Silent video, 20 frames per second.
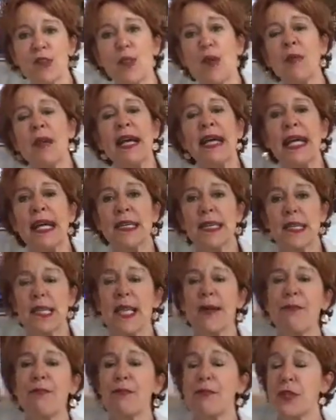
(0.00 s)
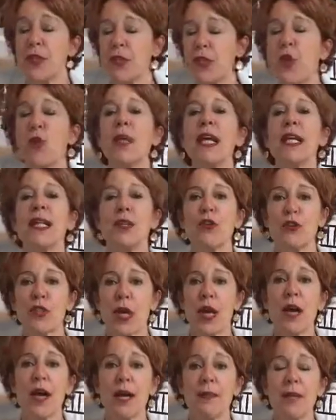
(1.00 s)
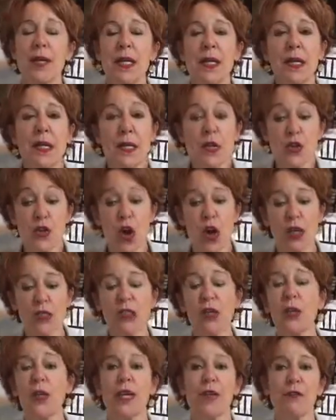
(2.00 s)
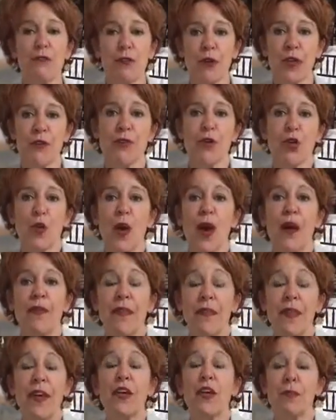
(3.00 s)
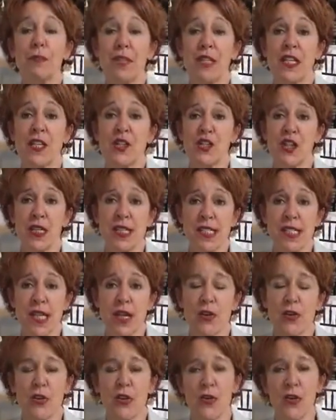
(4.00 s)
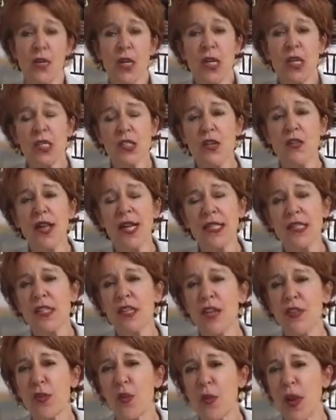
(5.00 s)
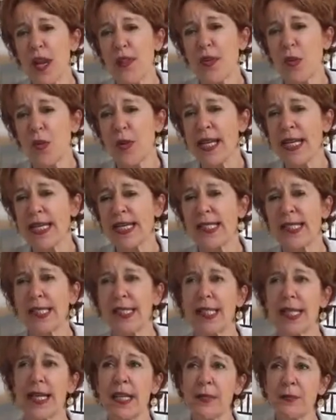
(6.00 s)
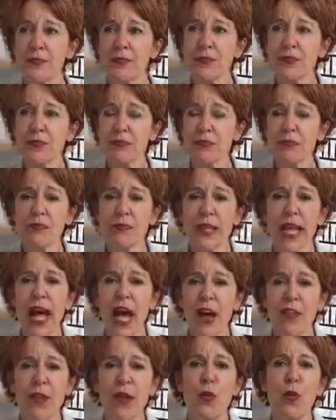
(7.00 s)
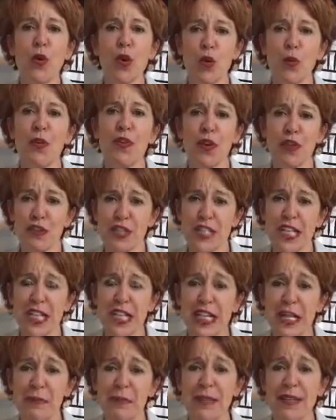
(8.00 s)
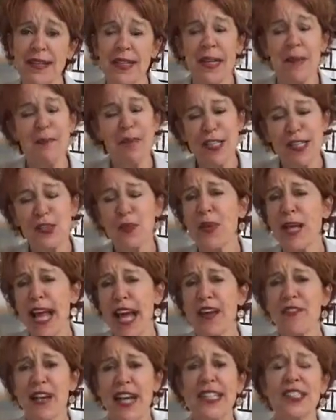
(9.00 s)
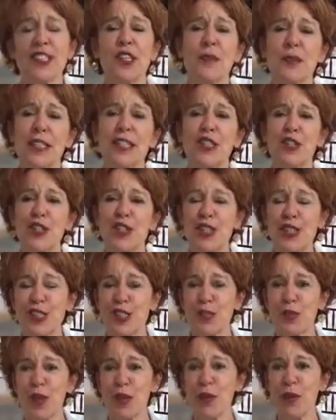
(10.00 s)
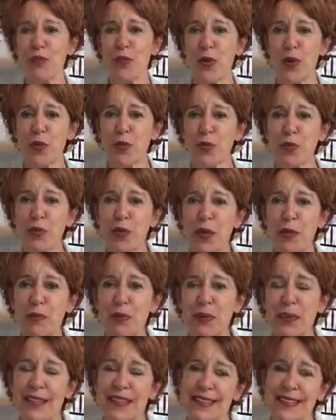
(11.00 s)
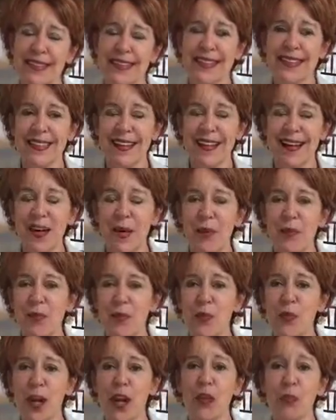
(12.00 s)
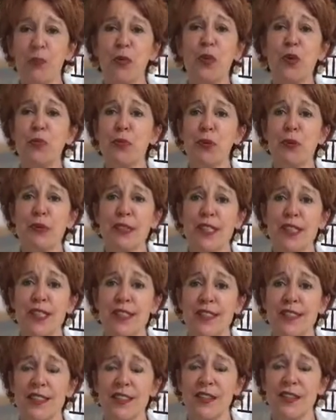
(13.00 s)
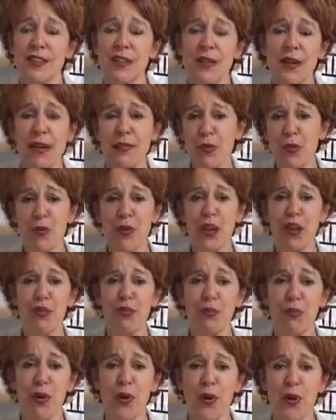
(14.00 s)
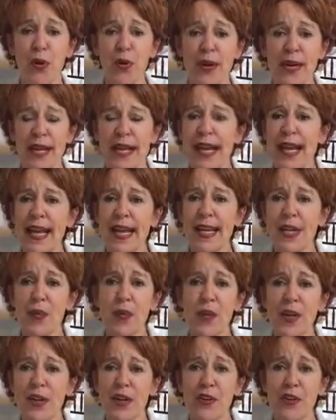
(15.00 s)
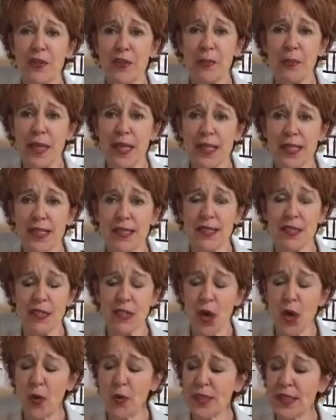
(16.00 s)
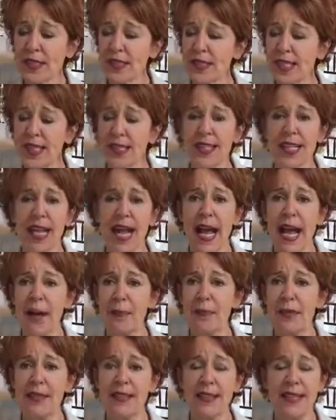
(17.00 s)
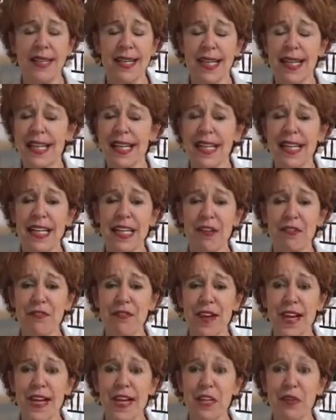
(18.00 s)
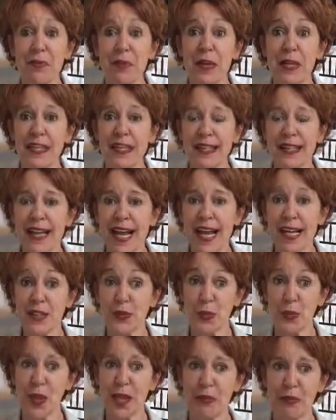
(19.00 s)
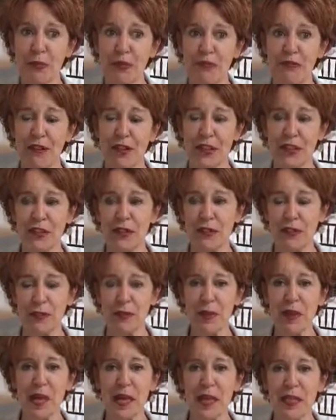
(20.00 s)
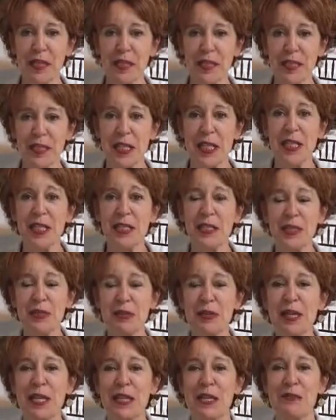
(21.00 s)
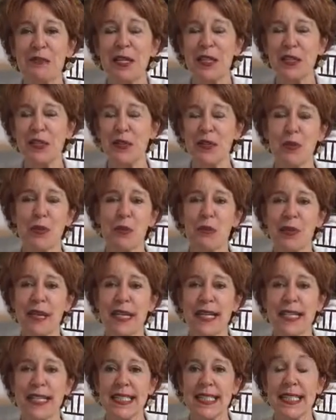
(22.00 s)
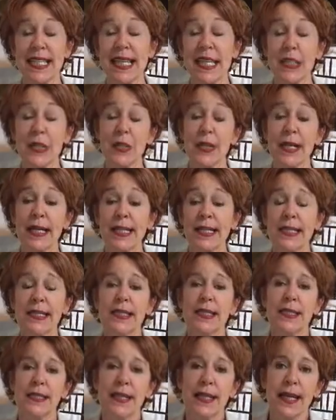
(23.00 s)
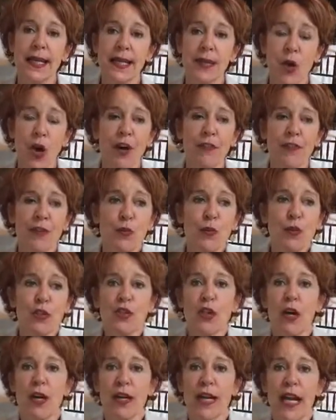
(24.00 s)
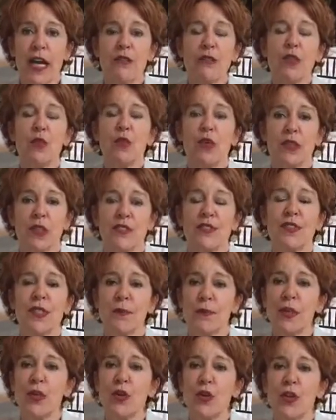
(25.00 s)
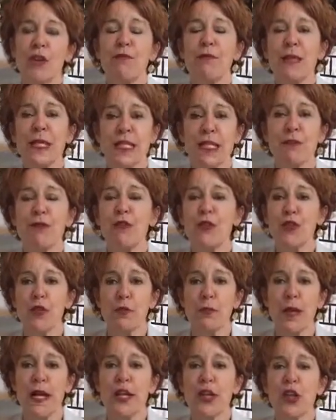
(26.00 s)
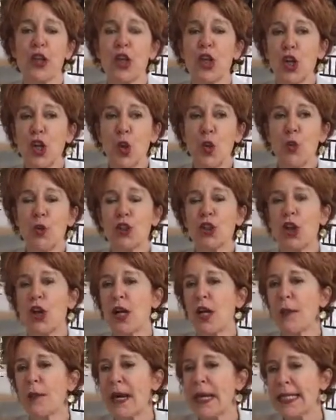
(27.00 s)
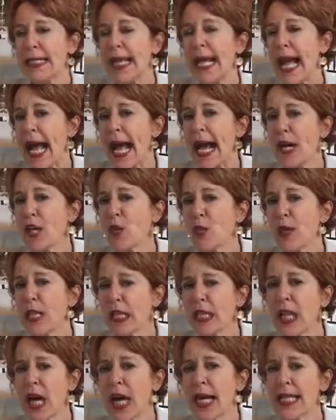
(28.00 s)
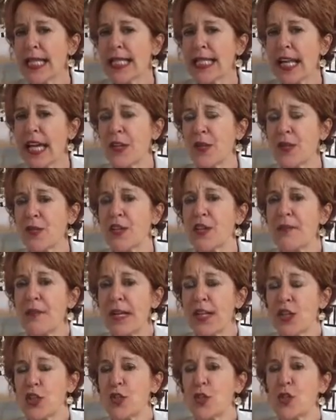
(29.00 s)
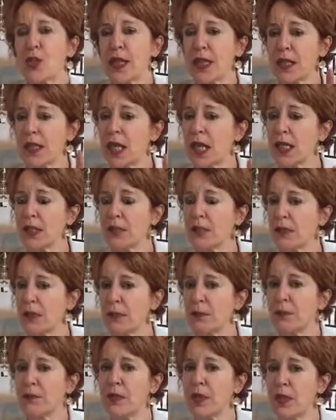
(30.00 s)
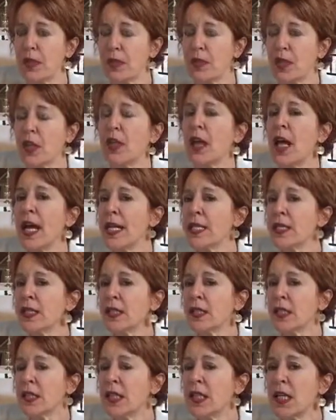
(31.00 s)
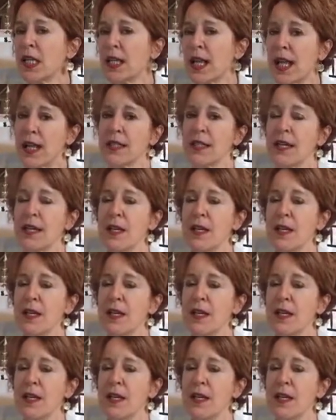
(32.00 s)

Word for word: We might ask them to donate their time to also get in front of a crowd that they could potentially sell to. So that's another way that we get to see how they work with our team because we have had some instances where we've worked with people and um, one of the poo poos is you don't ever want to throw anyone under the bus. There's always things that happen in any event, but as wedding professionals behind the scenes, we need to make sure that we're banding together. And, and often we'll talk afterwards if something could have been different or better. We'll talk about how do we align together to make sure that, that the, the, the client doesn't see that.